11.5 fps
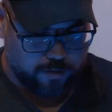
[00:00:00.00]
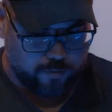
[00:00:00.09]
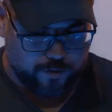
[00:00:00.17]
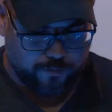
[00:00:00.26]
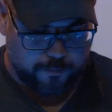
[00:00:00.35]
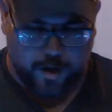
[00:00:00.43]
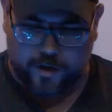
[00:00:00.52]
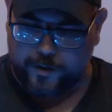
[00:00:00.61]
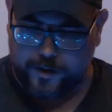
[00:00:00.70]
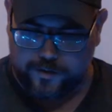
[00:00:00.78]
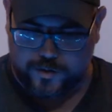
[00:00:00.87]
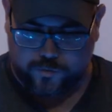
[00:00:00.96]
one of our
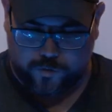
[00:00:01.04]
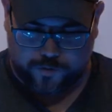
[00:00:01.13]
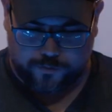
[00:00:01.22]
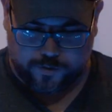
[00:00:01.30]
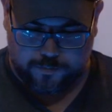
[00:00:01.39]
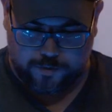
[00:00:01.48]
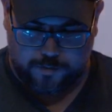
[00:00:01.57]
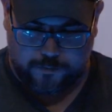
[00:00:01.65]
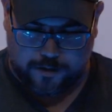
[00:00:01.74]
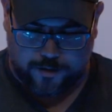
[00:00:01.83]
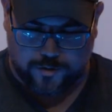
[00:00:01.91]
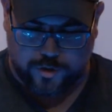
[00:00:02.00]
moderators and wonderful community
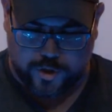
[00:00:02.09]
managers,